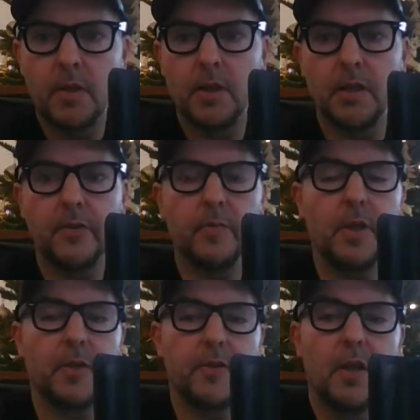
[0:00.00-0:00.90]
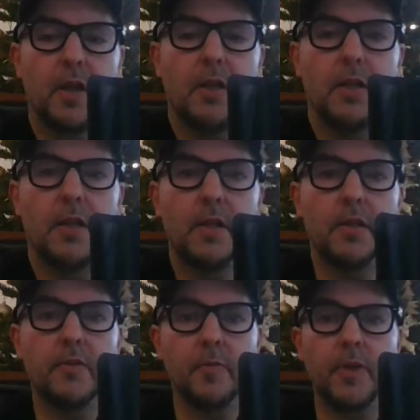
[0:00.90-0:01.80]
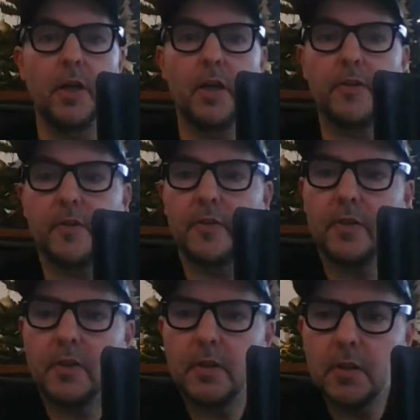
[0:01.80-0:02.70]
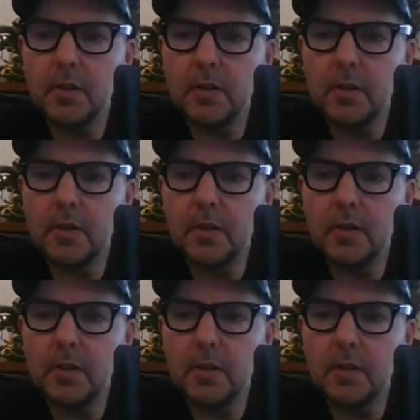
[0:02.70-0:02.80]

Yeah, somebody asks, somebody asks,